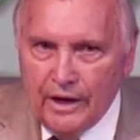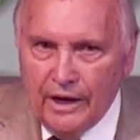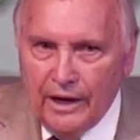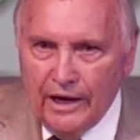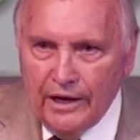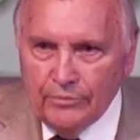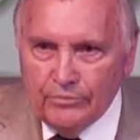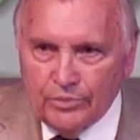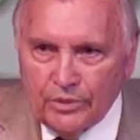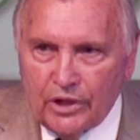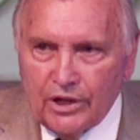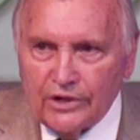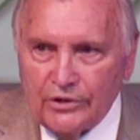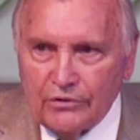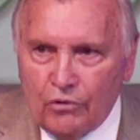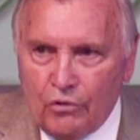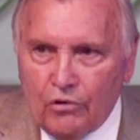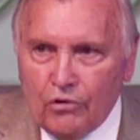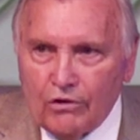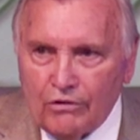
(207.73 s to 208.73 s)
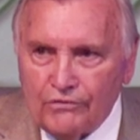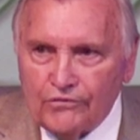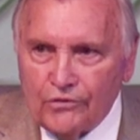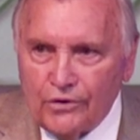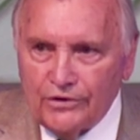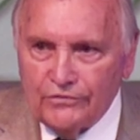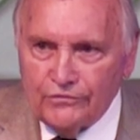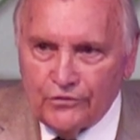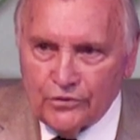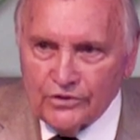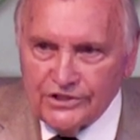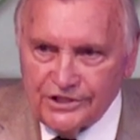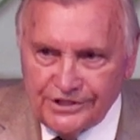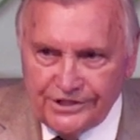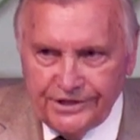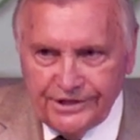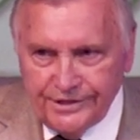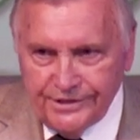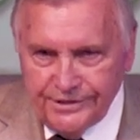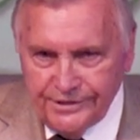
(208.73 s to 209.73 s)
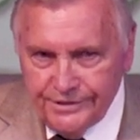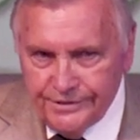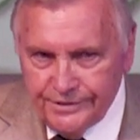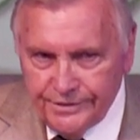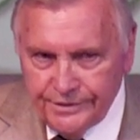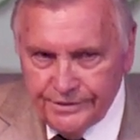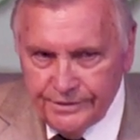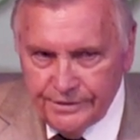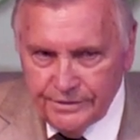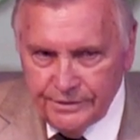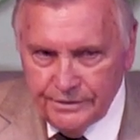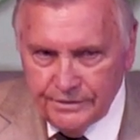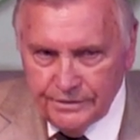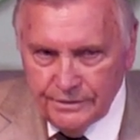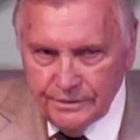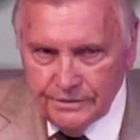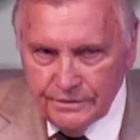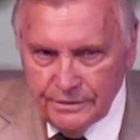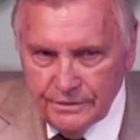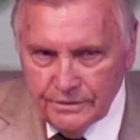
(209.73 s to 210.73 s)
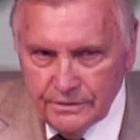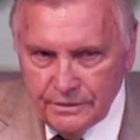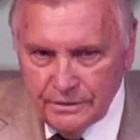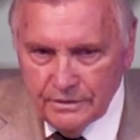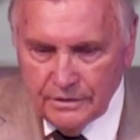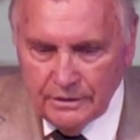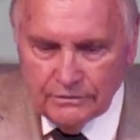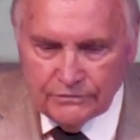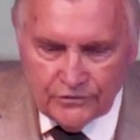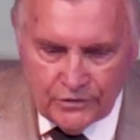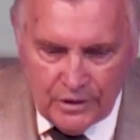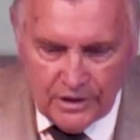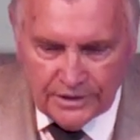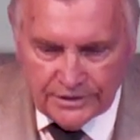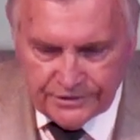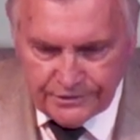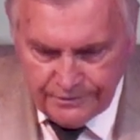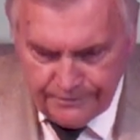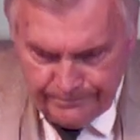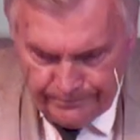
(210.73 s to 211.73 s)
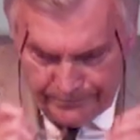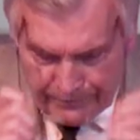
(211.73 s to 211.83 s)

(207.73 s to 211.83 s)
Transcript: a blood offering for sin of Christ.